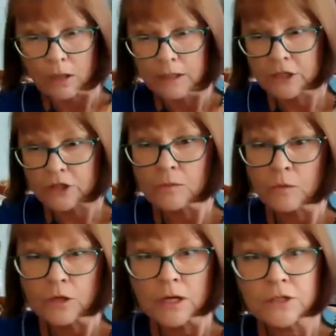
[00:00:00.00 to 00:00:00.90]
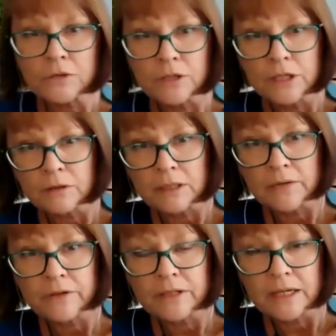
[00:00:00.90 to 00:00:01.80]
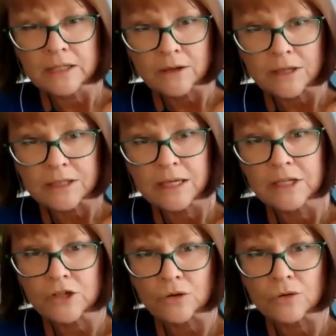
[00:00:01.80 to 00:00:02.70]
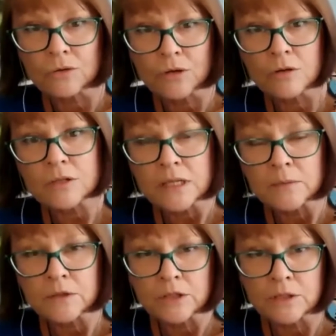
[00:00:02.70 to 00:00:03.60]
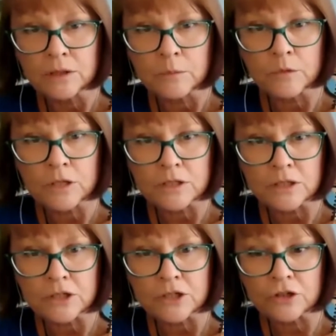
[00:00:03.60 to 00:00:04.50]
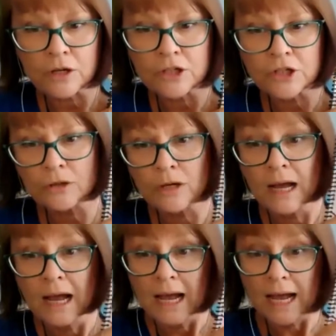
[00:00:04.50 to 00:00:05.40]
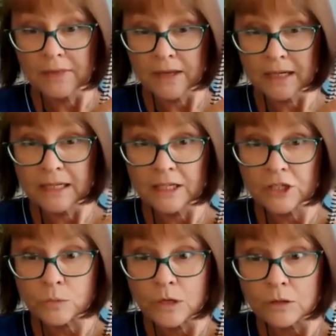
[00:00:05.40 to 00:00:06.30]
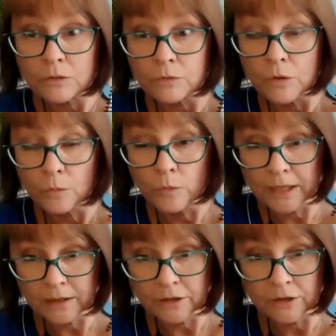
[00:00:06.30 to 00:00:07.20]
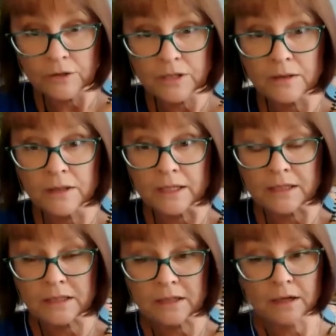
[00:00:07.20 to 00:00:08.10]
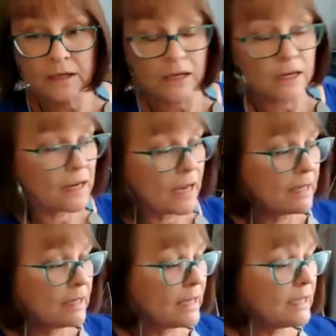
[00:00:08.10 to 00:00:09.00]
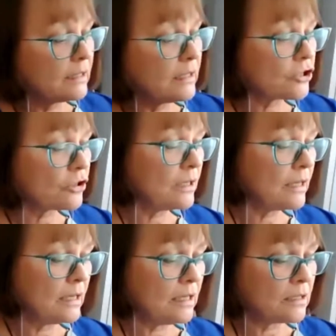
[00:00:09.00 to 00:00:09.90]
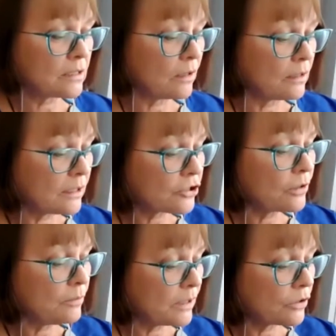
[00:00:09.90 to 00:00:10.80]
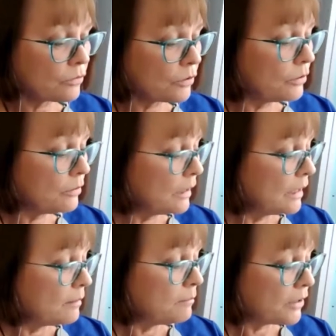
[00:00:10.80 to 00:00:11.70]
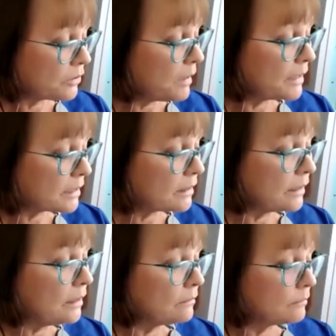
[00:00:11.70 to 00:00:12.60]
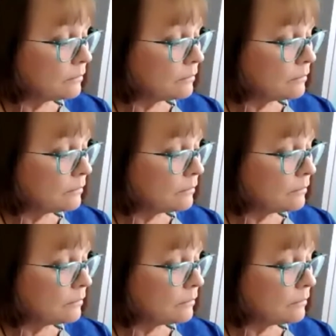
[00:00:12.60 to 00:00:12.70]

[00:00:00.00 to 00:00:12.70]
literally what I do in year 11 is I teach all the concepts using the booklets I just showed you. And then in year 12, we use this, okay? And it literally is, I literally went through mathematically